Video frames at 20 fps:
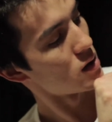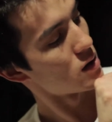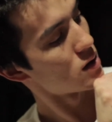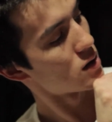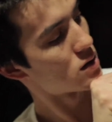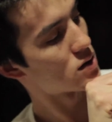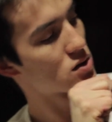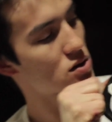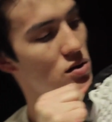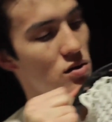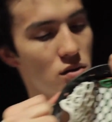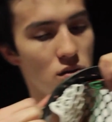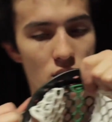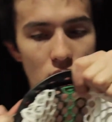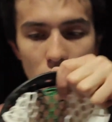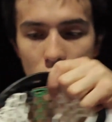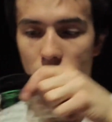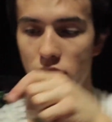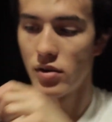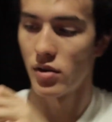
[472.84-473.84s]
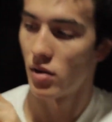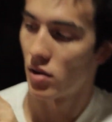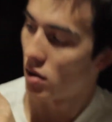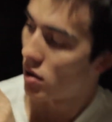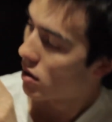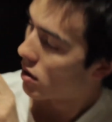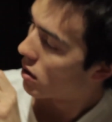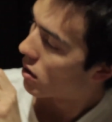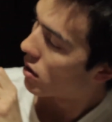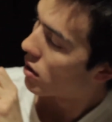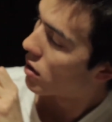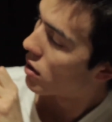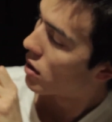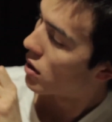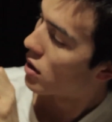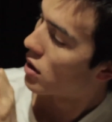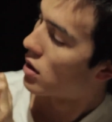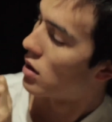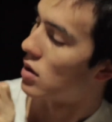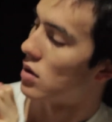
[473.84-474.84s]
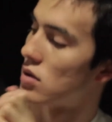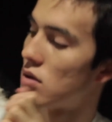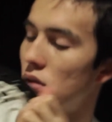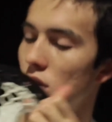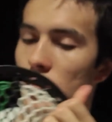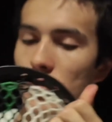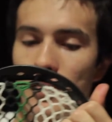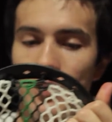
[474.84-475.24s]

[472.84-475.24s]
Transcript: to scoot it over. So